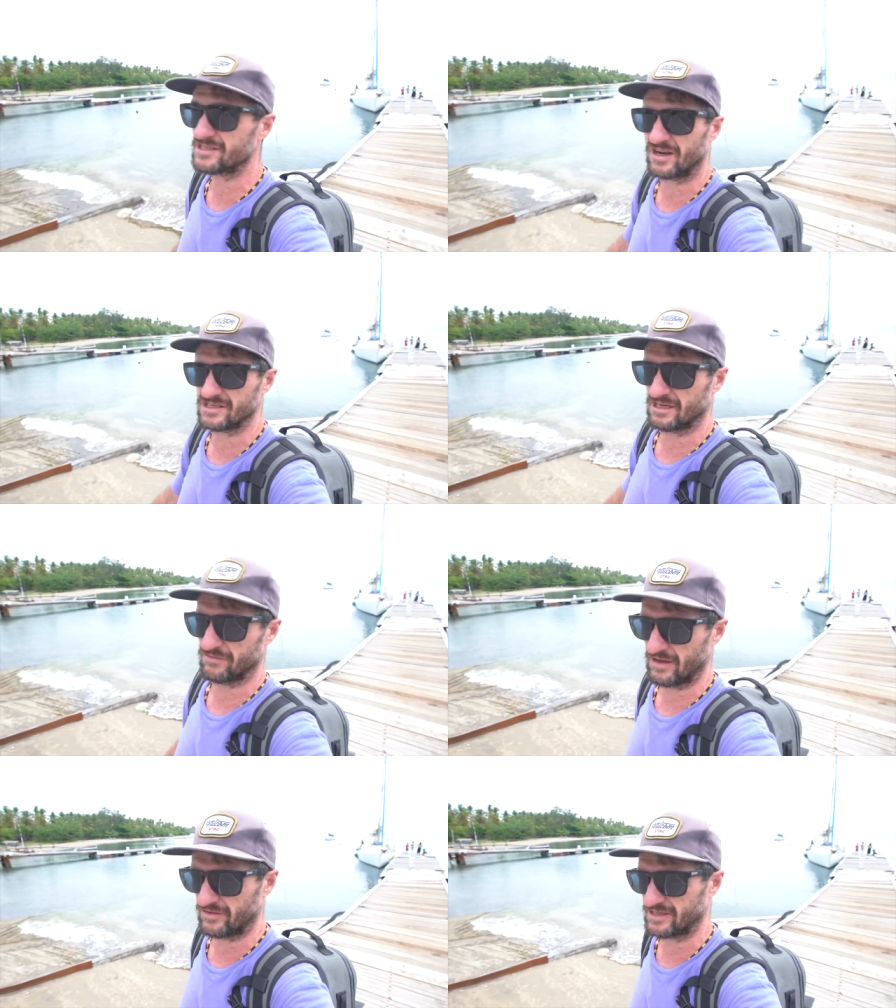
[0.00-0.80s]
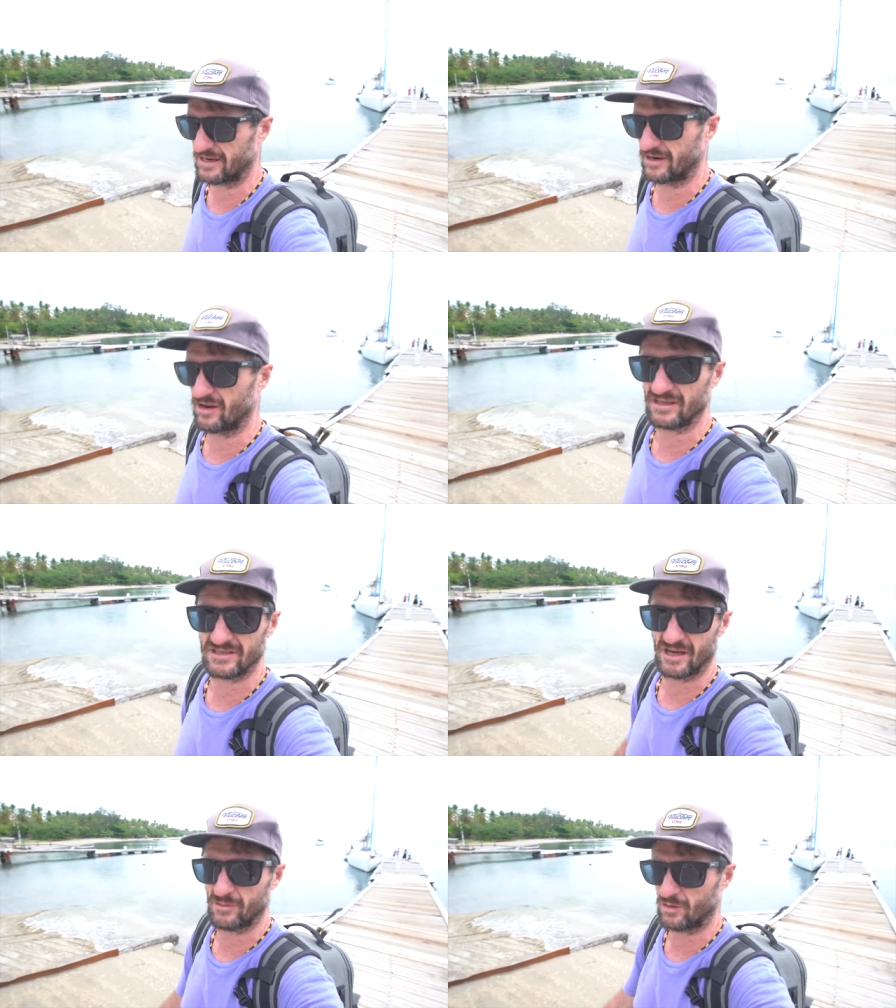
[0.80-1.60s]
guys here have never done a
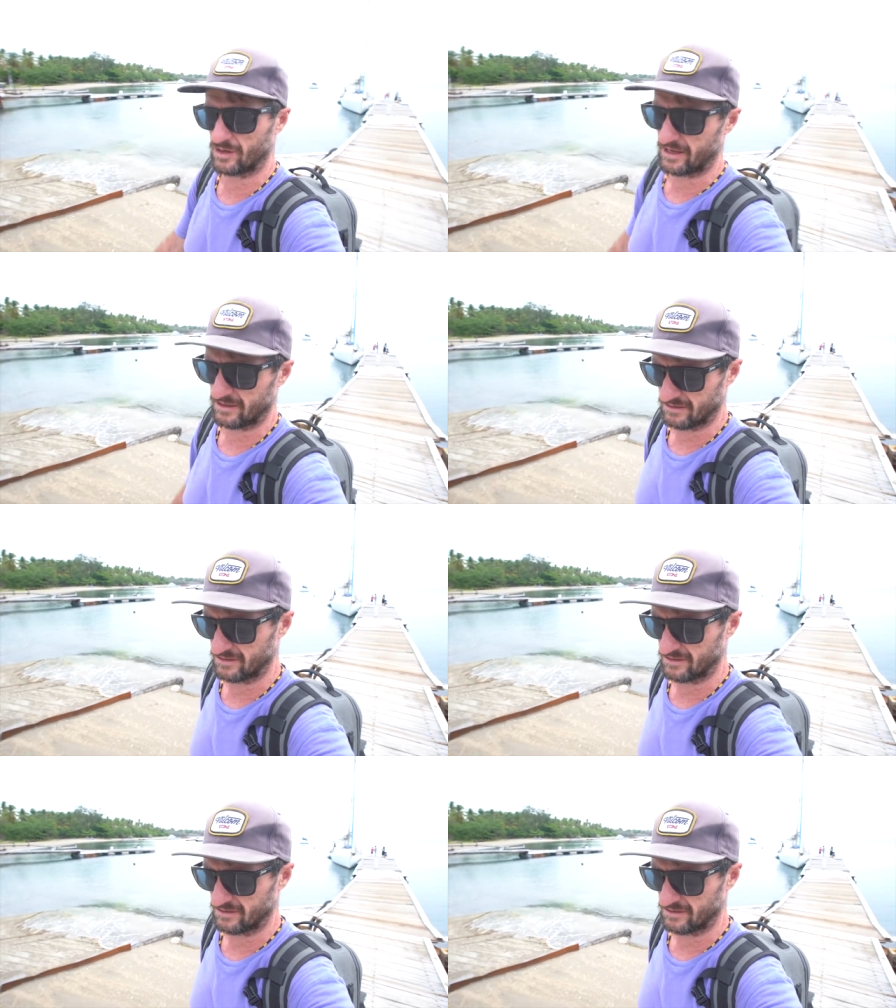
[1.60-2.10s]
nighttime haul out.